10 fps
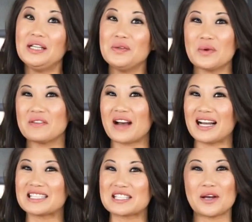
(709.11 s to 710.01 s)
we've
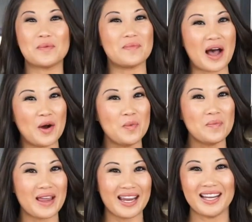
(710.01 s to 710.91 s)
got some
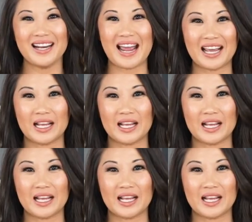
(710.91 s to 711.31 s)
homemade,